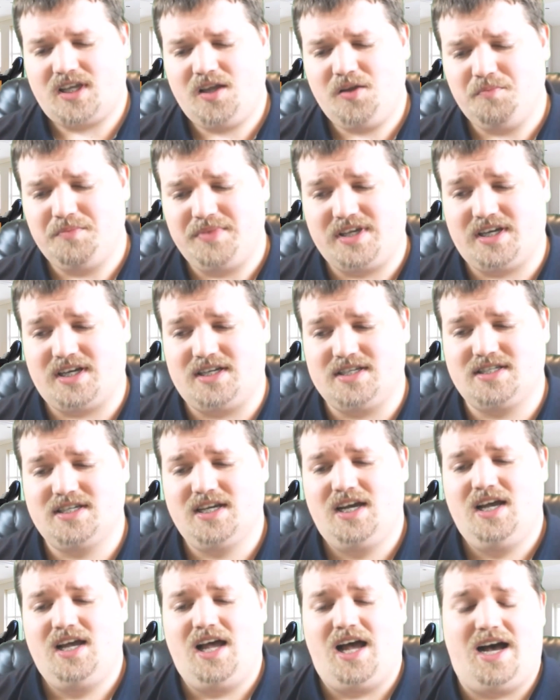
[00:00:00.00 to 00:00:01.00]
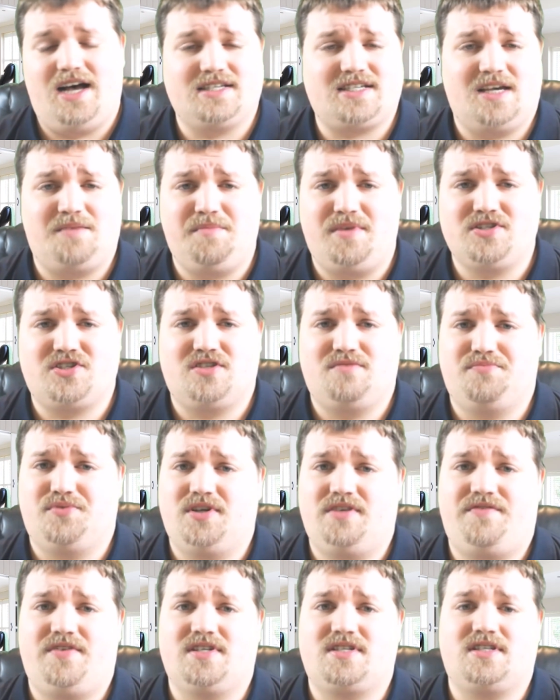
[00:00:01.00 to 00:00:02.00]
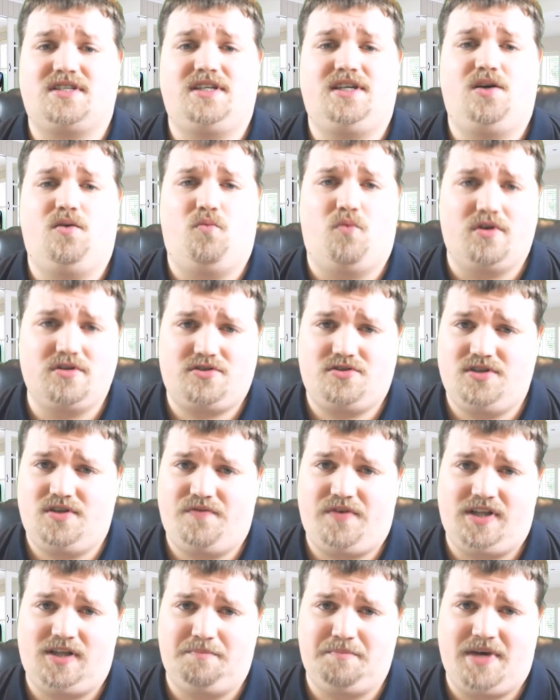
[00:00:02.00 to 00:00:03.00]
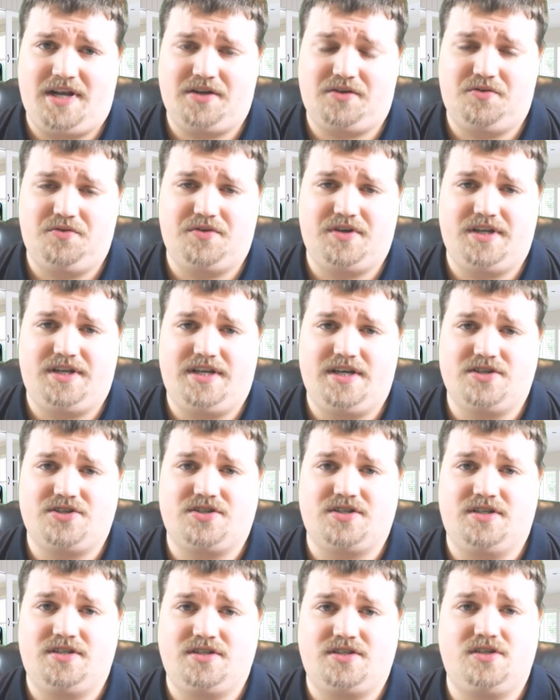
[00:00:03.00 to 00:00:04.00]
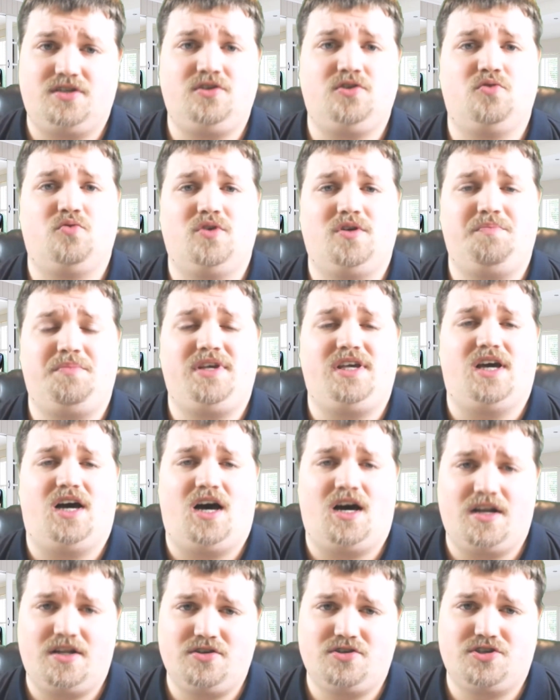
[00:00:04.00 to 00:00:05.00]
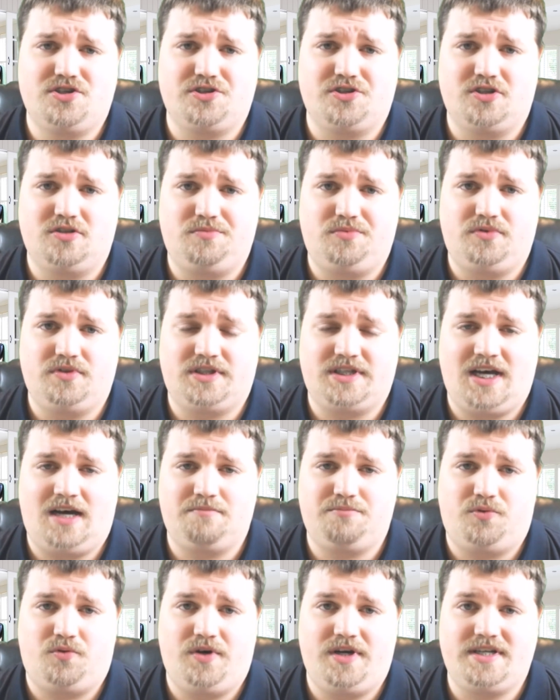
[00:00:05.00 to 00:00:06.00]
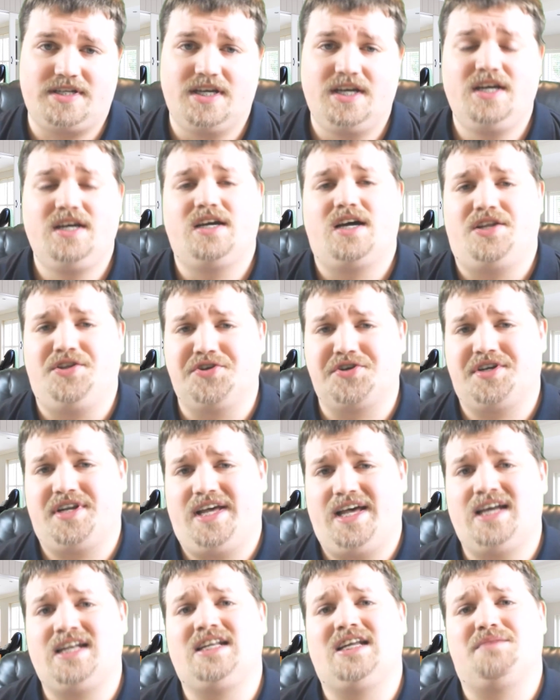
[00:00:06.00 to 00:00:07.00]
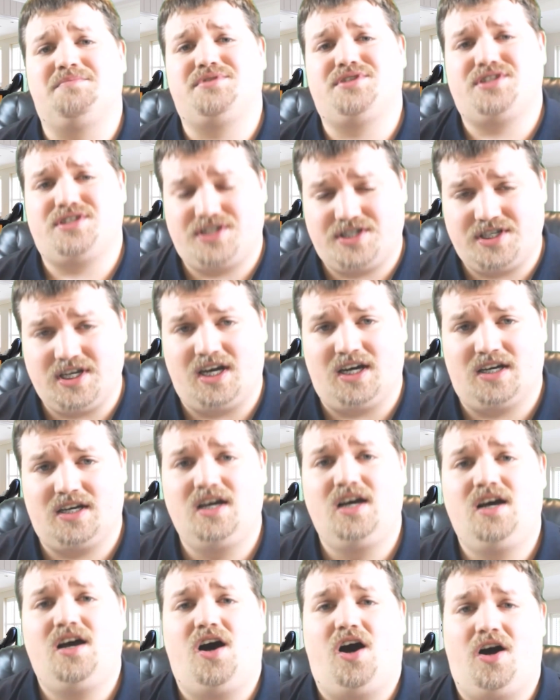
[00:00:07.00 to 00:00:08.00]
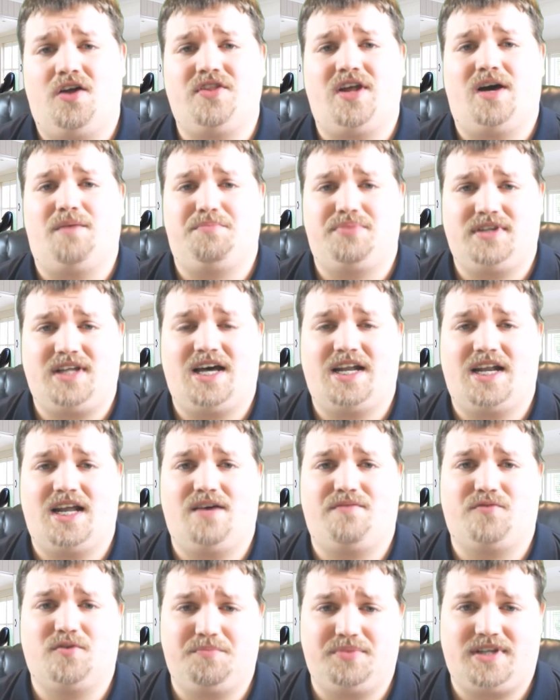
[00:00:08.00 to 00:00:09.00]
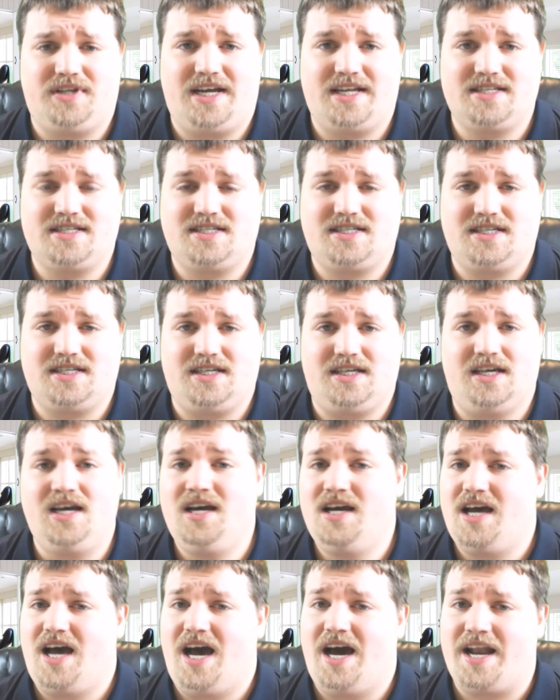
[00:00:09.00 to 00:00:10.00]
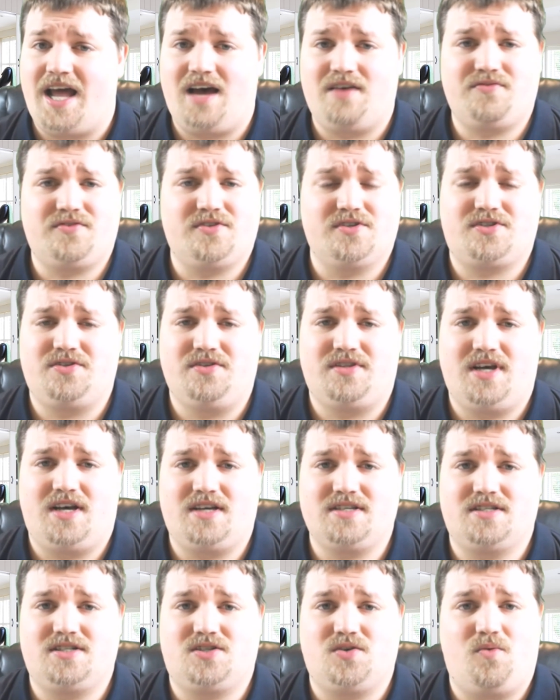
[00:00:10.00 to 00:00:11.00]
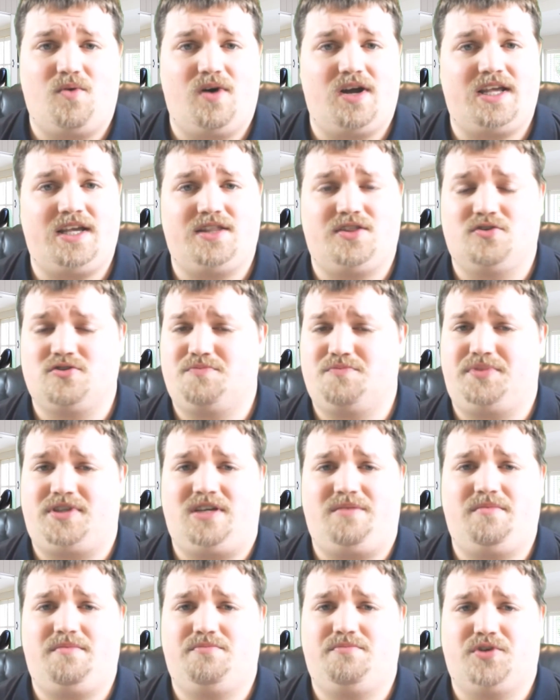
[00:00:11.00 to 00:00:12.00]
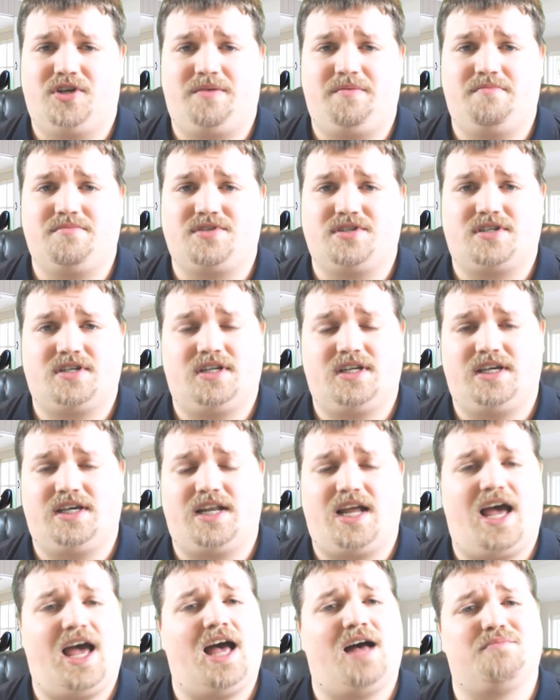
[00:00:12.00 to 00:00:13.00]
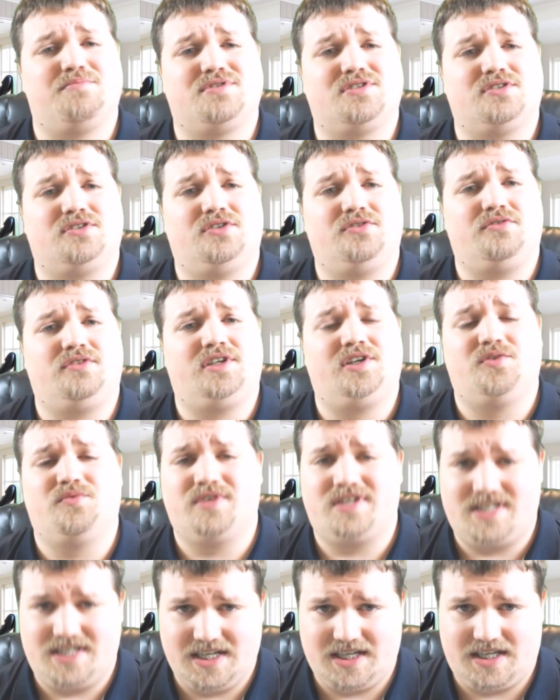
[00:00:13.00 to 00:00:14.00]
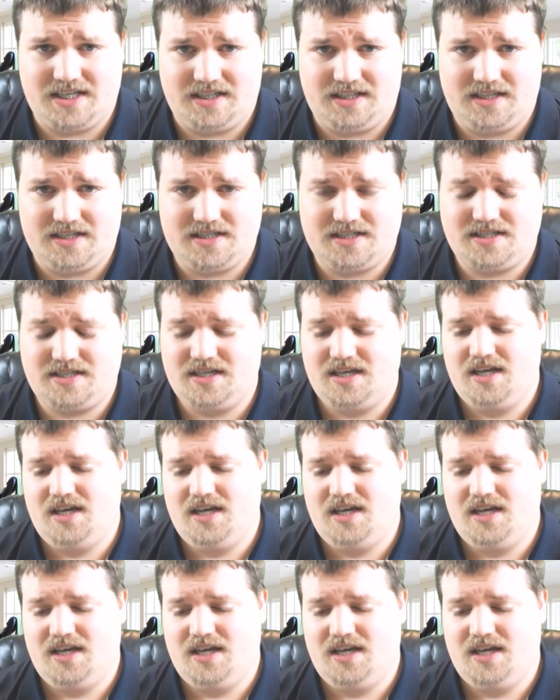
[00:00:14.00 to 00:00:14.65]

Because, as I mentioned previously, once you develop medical conditions, you would be uninsurable at that point, and you're going to end up stuck on that Plan F or Plan C. And after 2020, those premiums are going to get absolutely ridiculous.